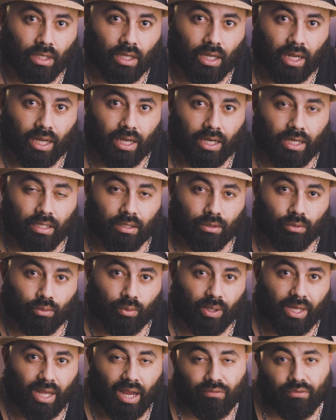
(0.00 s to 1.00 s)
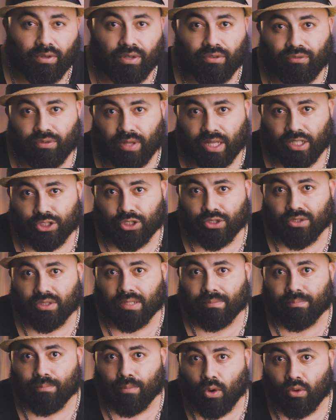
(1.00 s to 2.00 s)
and we have reflections
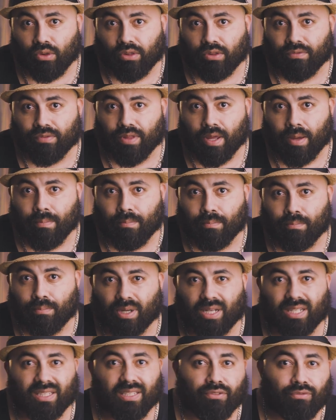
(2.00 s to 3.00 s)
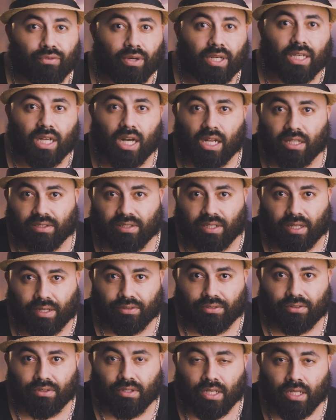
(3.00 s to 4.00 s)
in both of them, but in different
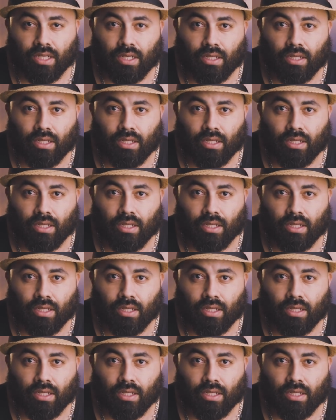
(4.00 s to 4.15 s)
contexts.